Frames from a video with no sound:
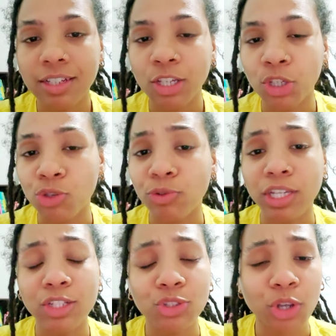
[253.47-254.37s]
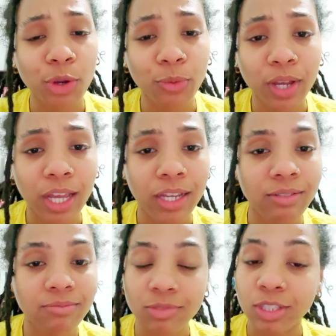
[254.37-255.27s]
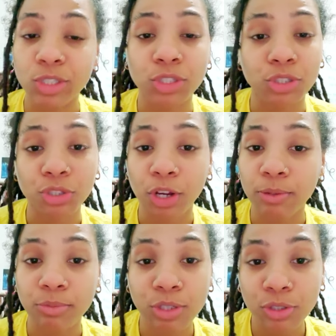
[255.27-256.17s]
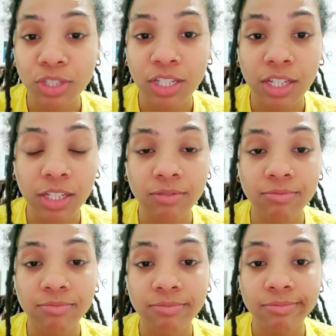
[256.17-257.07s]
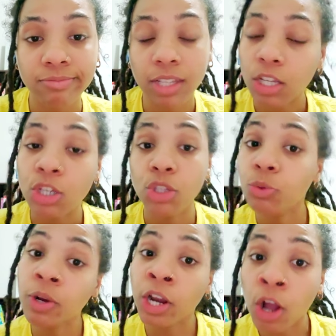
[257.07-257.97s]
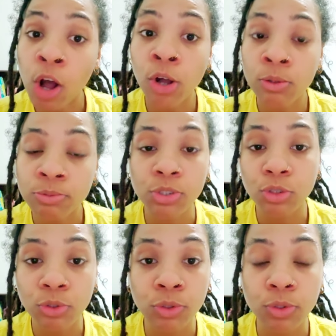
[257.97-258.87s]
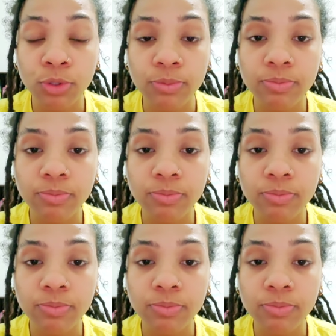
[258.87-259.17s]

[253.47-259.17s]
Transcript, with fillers: You eat a certain way, listen to certain music. You want to homeschool.